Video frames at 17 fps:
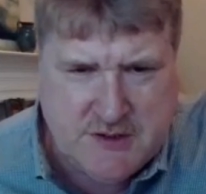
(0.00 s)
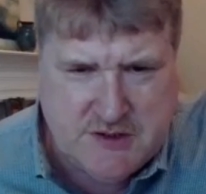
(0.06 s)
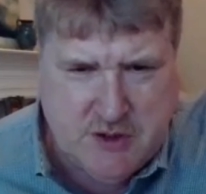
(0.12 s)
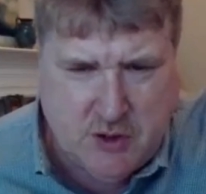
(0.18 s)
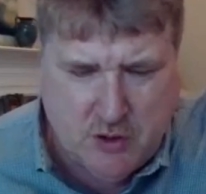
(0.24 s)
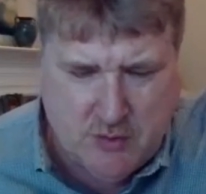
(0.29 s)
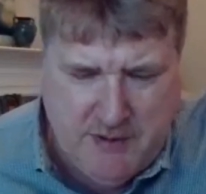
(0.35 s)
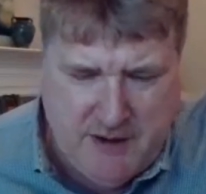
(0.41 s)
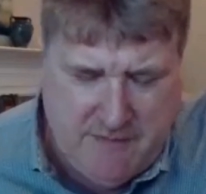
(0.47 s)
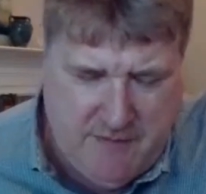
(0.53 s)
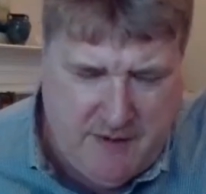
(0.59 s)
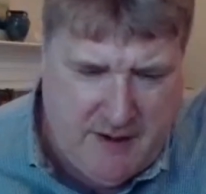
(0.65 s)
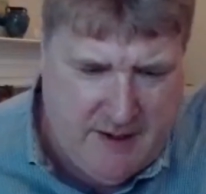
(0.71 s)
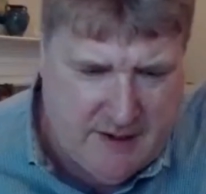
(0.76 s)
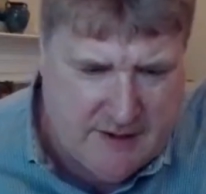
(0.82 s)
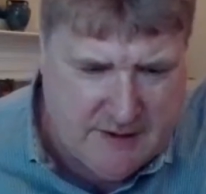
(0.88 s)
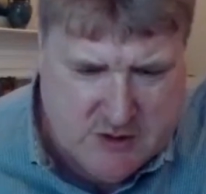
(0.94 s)
solar
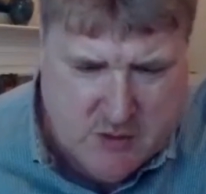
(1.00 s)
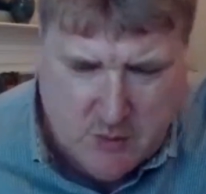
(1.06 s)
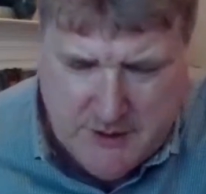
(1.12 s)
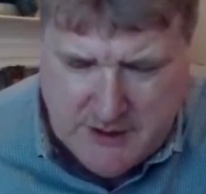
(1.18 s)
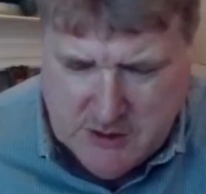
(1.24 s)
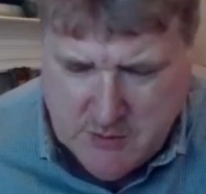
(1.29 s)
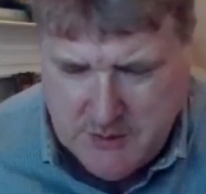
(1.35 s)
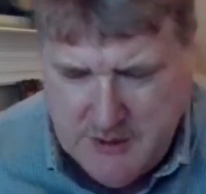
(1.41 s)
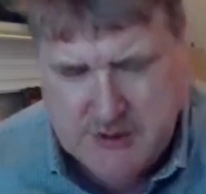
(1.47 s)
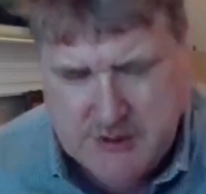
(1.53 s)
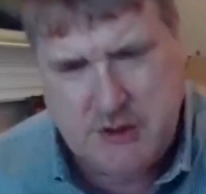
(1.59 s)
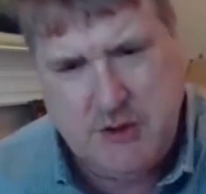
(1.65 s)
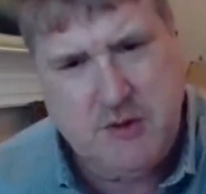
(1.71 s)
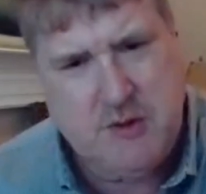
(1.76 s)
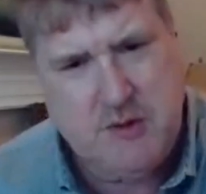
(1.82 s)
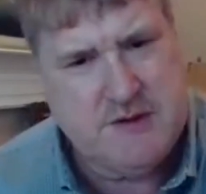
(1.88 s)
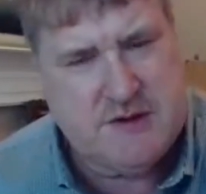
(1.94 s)
PV in
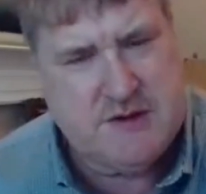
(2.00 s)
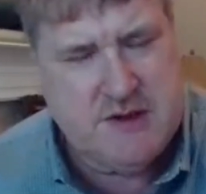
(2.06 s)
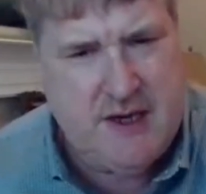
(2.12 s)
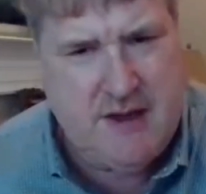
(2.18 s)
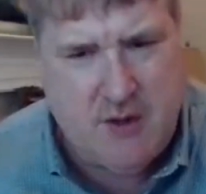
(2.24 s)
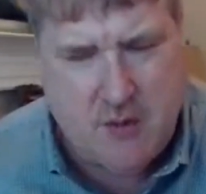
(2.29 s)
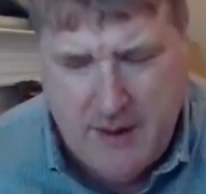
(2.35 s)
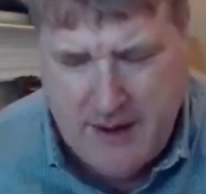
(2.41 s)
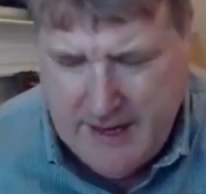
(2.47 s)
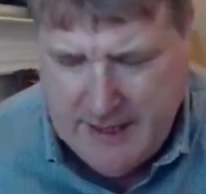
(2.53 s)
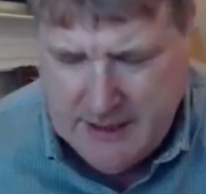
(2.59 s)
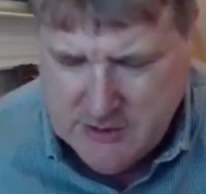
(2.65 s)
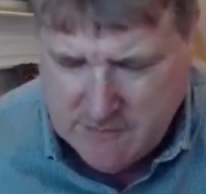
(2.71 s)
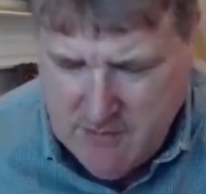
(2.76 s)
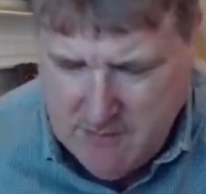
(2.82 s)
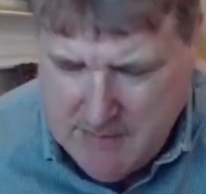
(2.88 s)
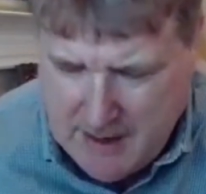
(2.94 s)
2022 is in the range
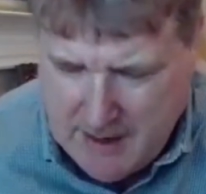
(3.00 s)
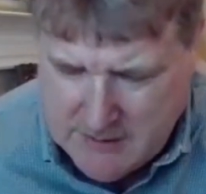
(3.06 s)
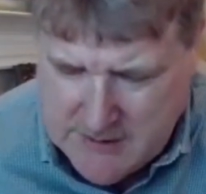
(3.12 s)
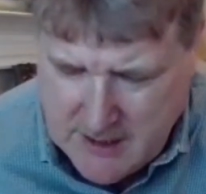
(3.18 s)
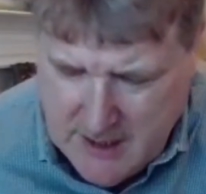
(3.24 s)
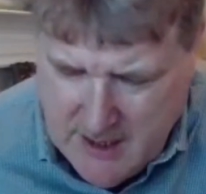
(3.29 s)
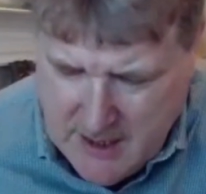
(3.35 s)
of about